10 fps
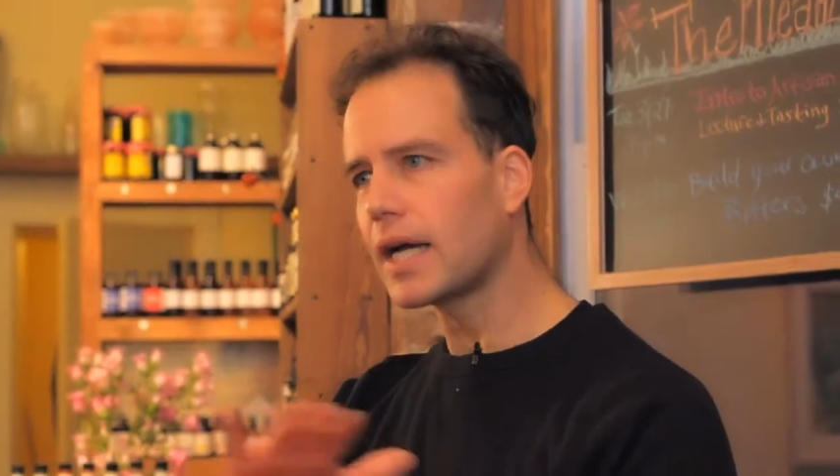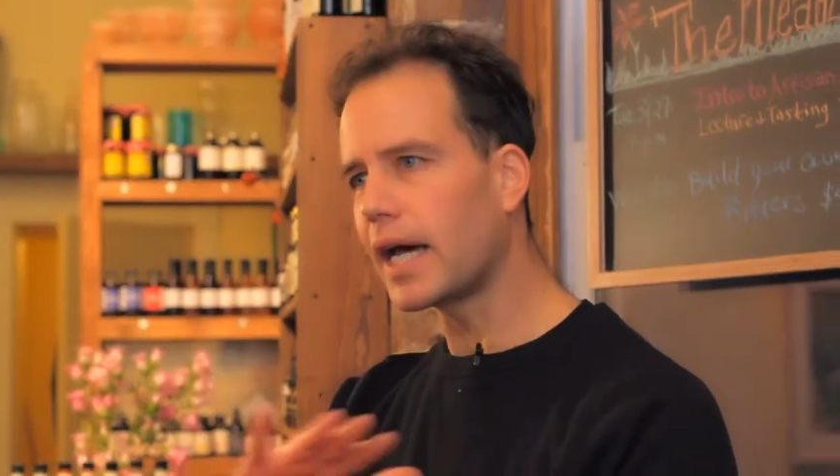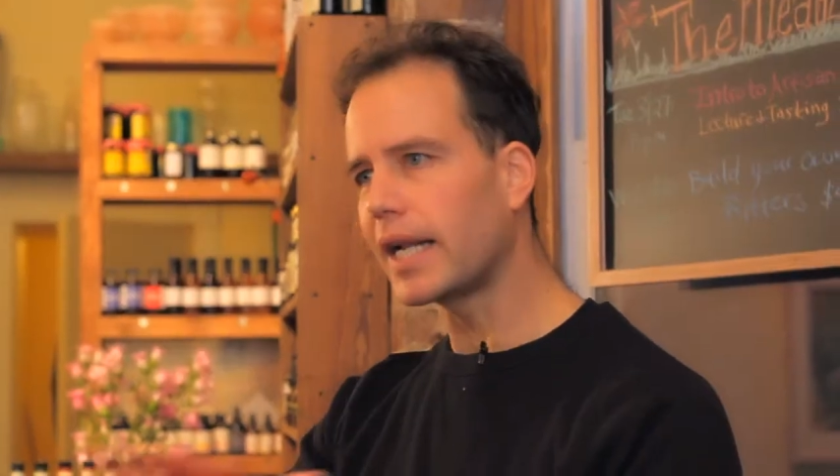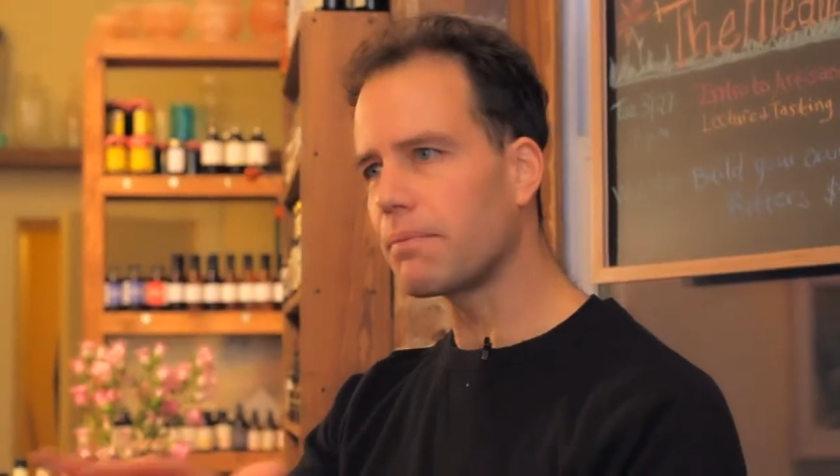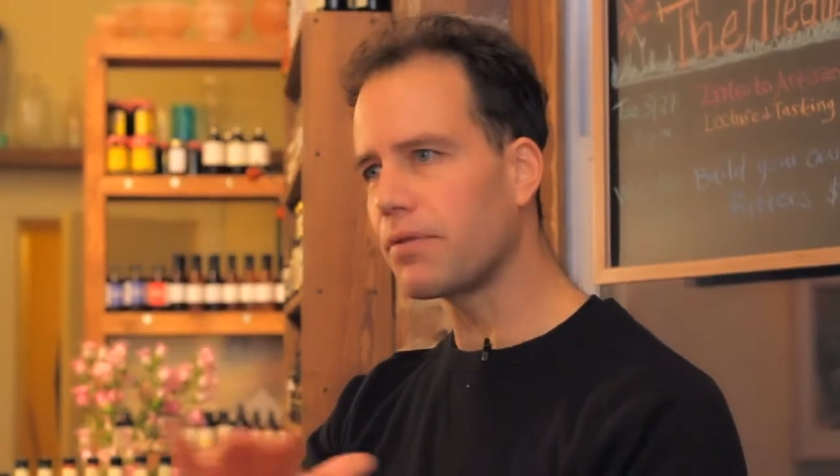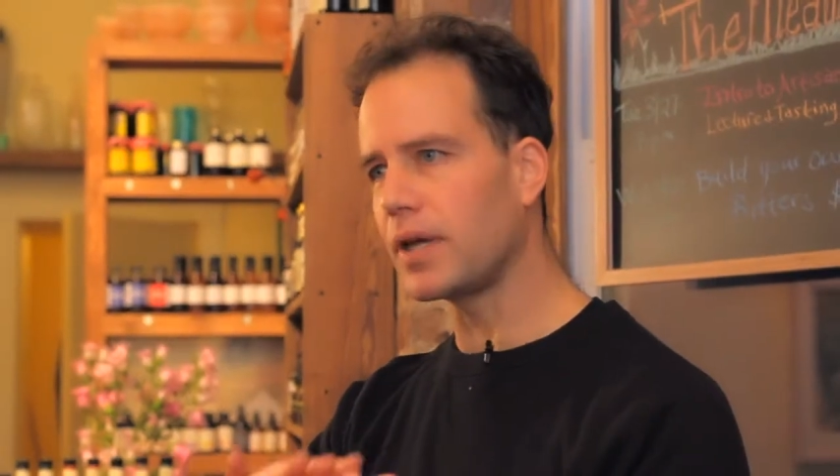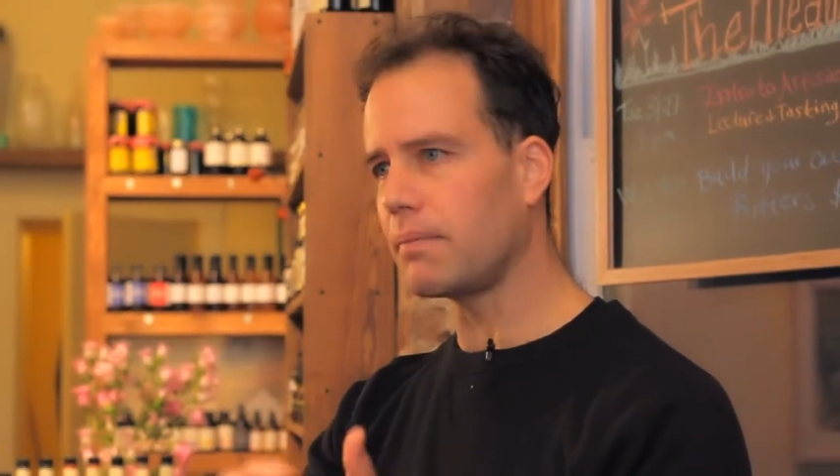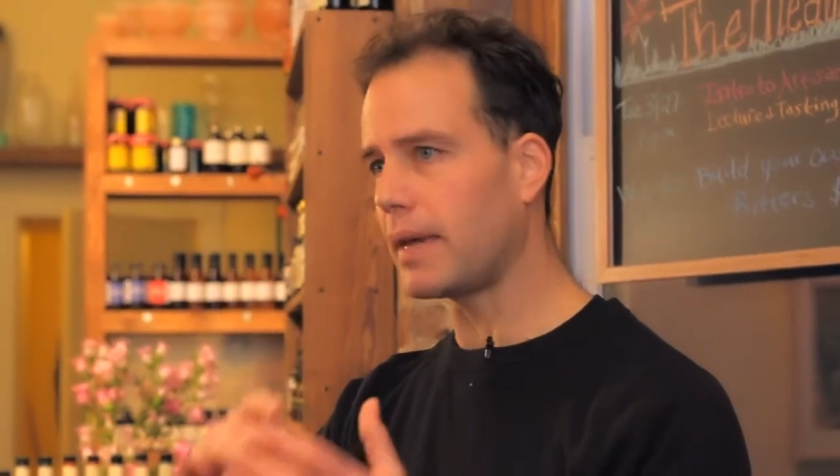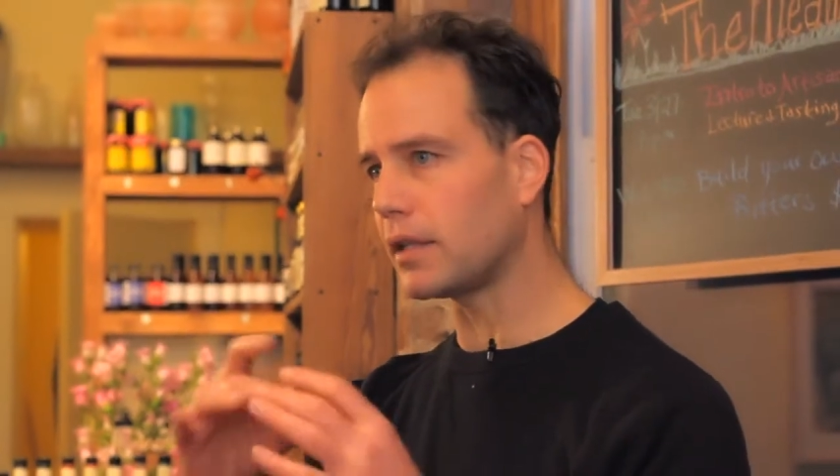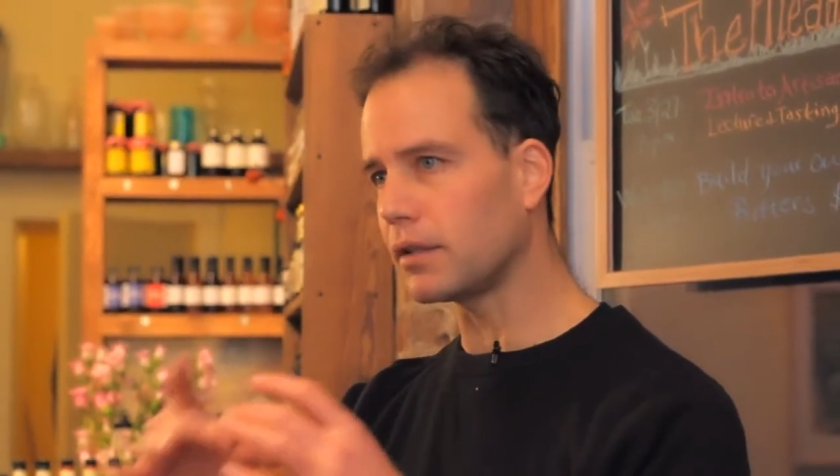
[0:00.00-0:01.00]
cut it up
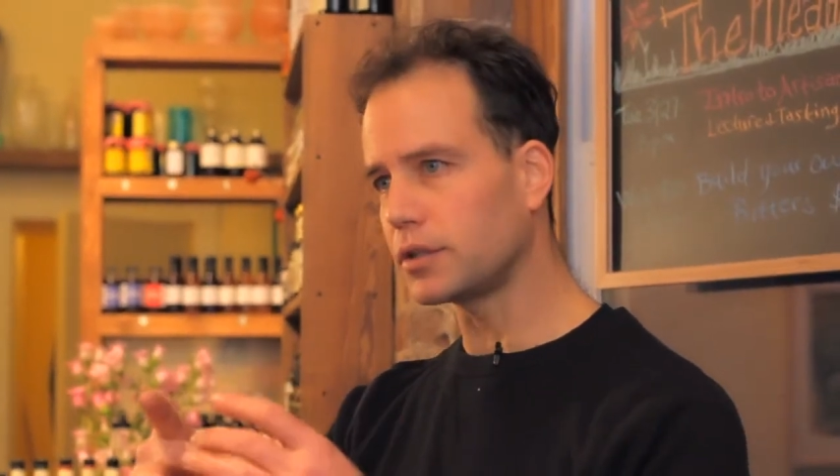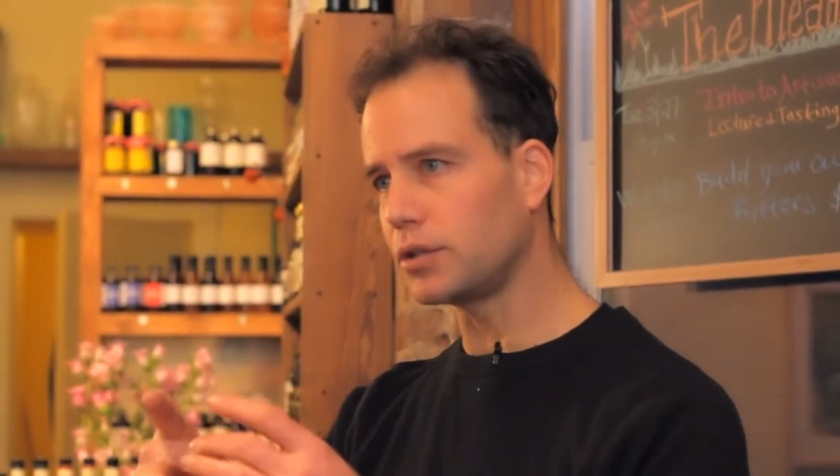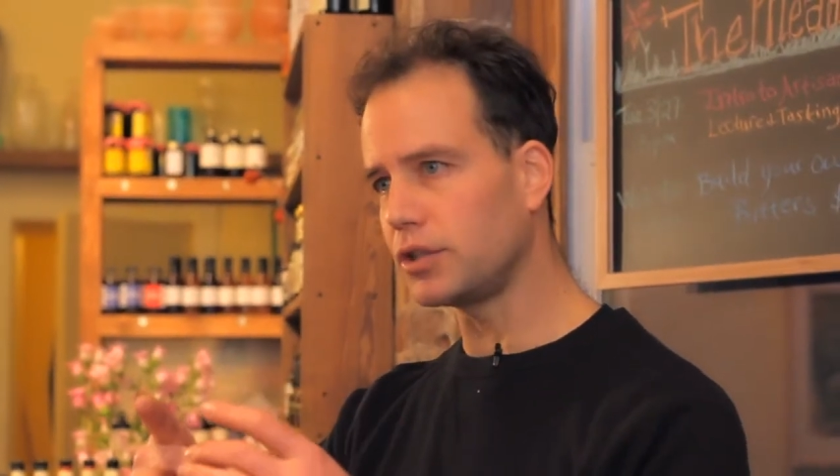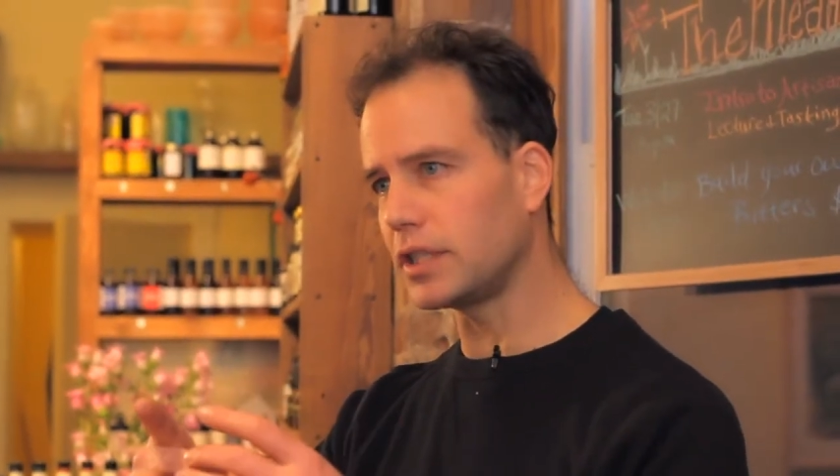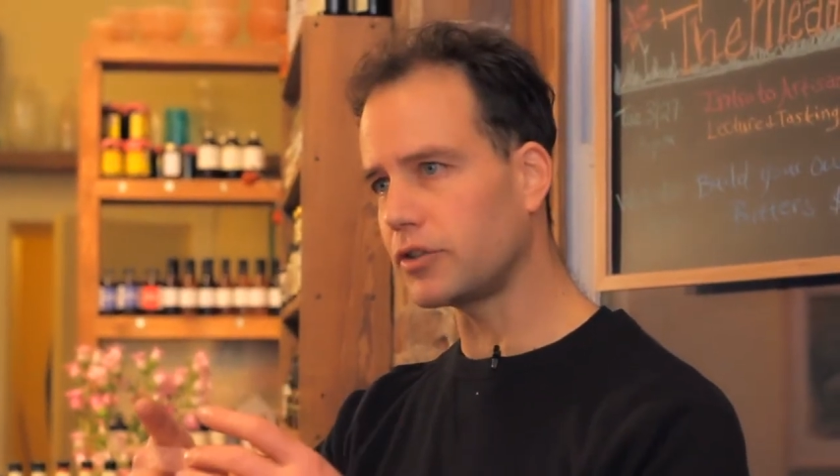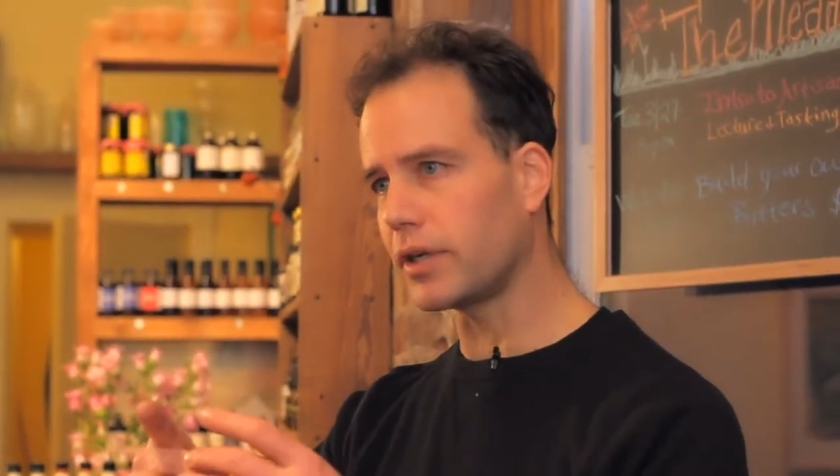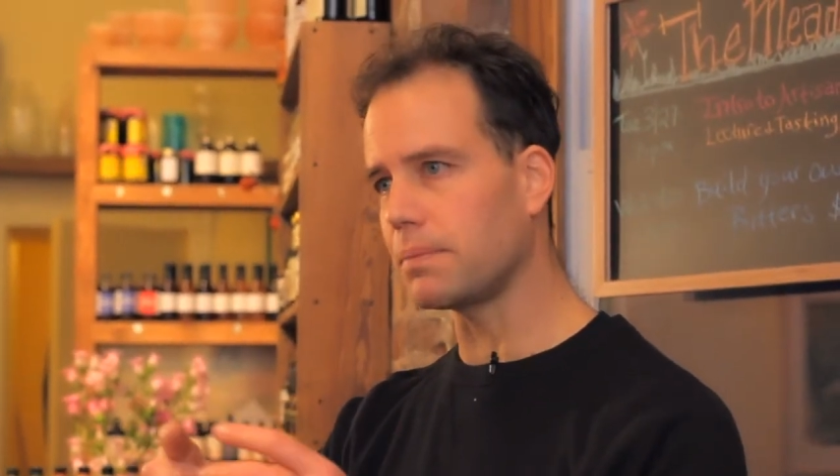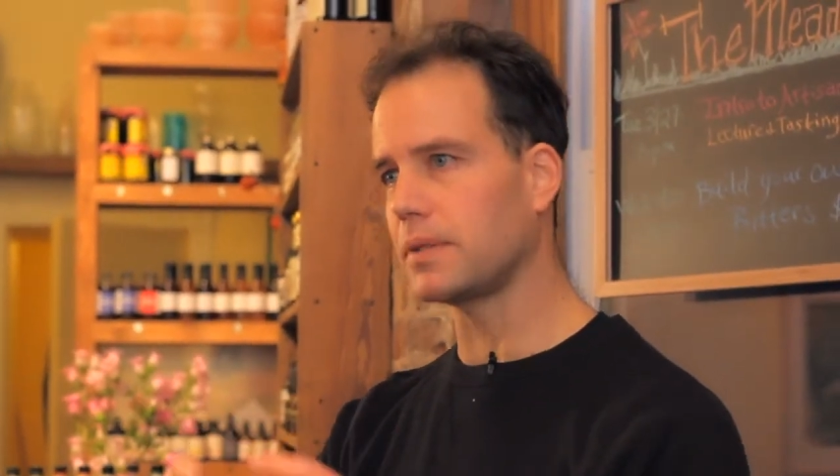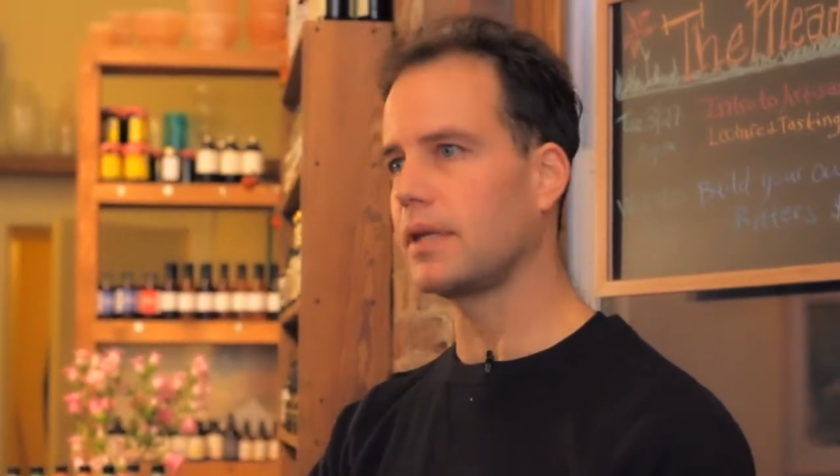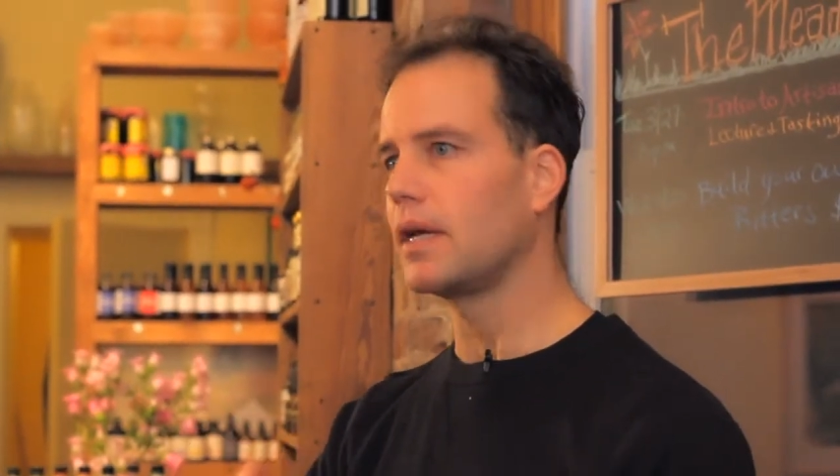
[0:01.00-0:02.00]
thin, make little sushi
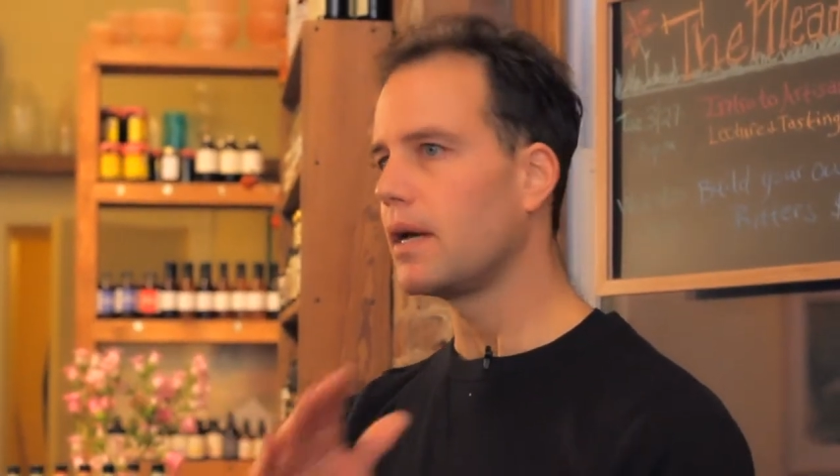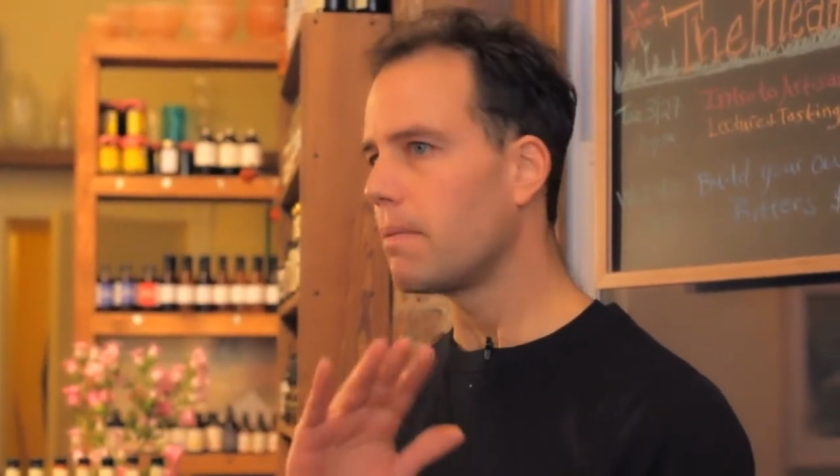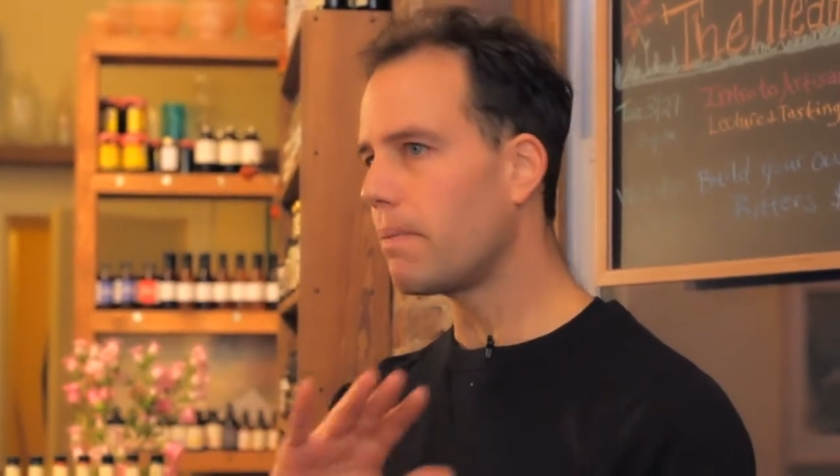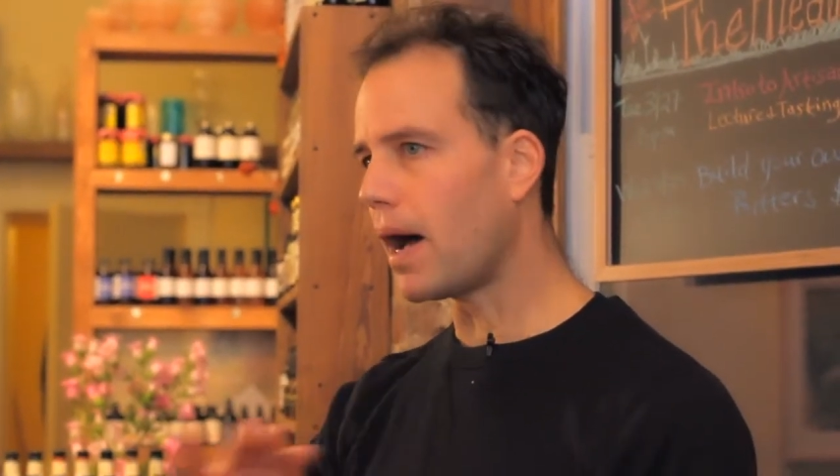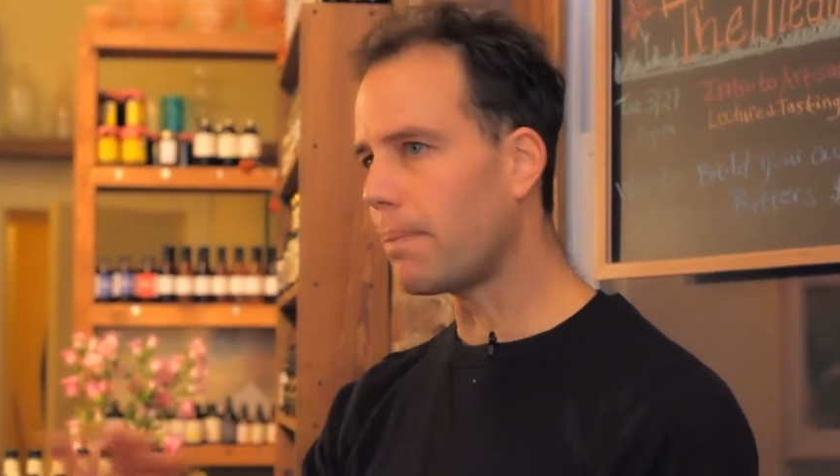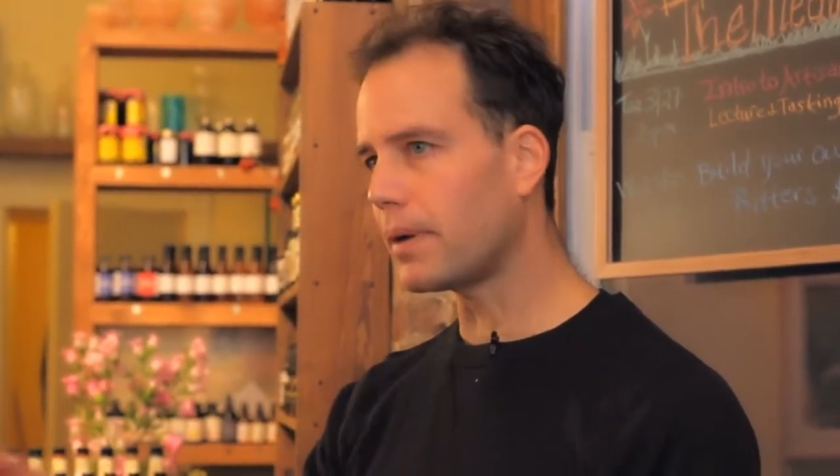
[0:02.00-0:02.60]
strips, pop it